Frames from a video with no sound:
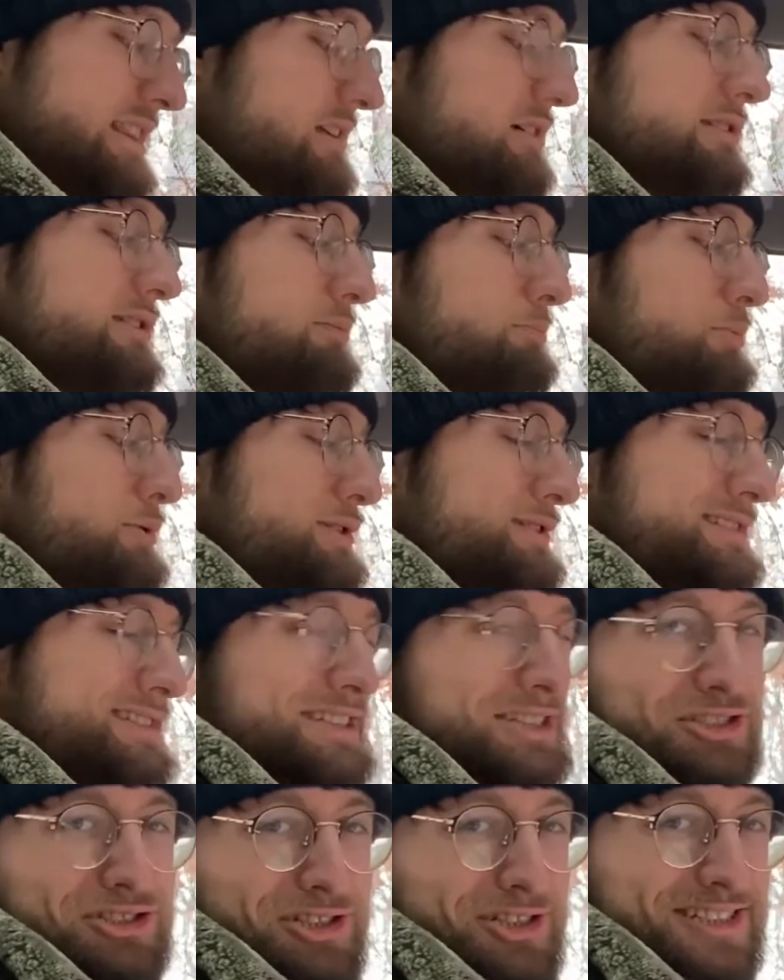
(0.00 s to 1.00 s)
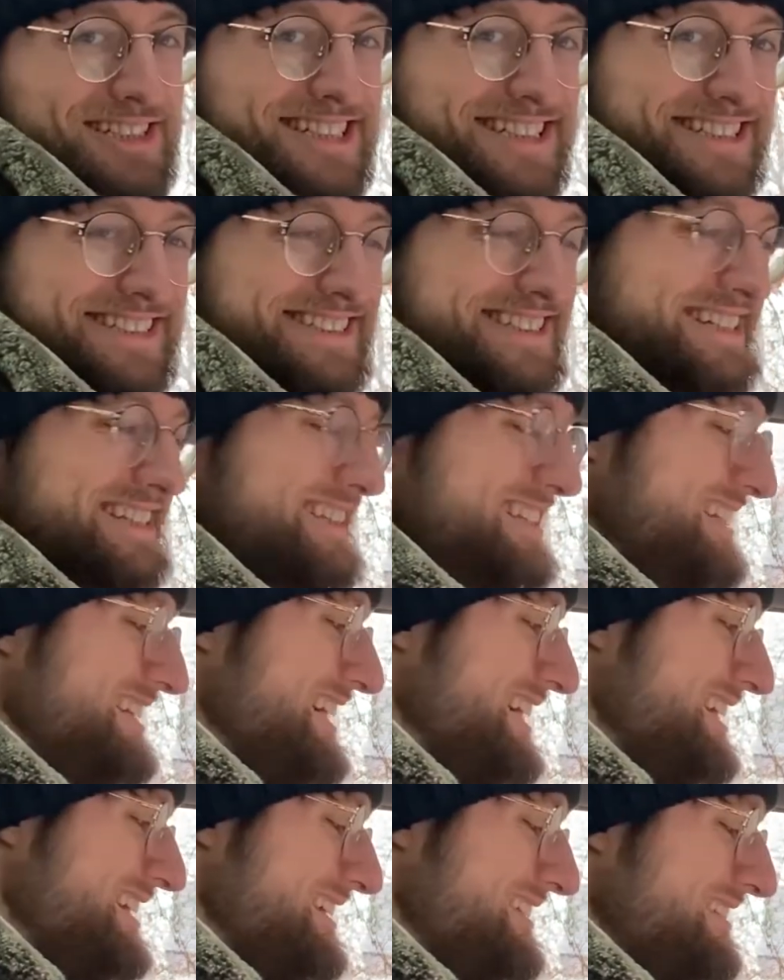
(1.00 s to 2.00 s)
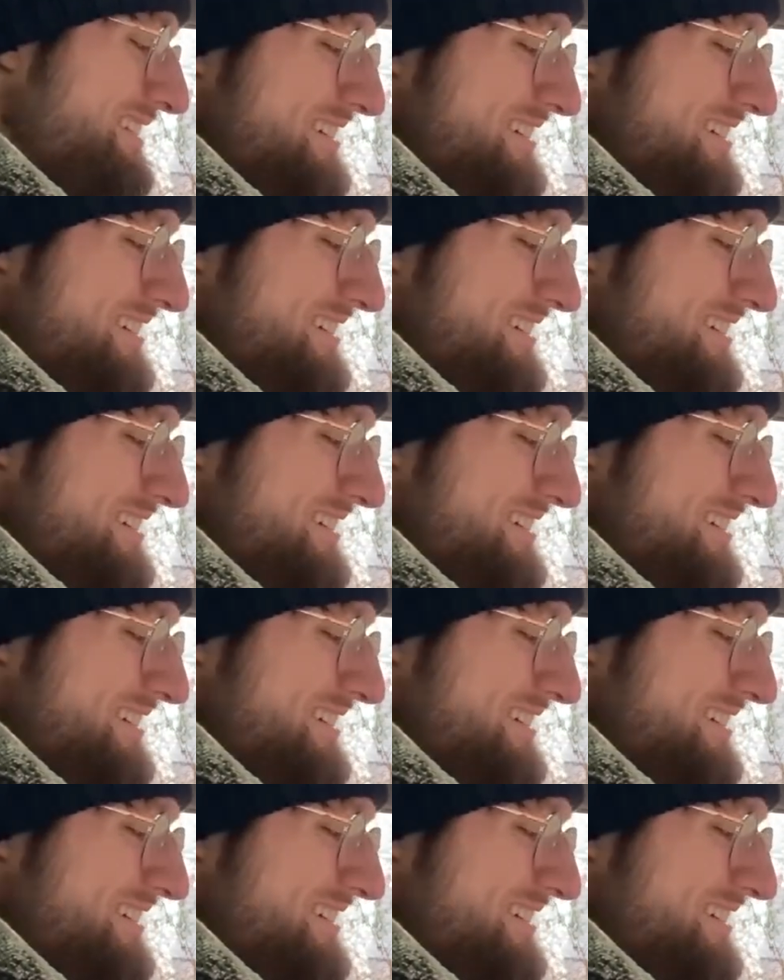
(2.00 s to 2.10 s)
this procedure to see the data in the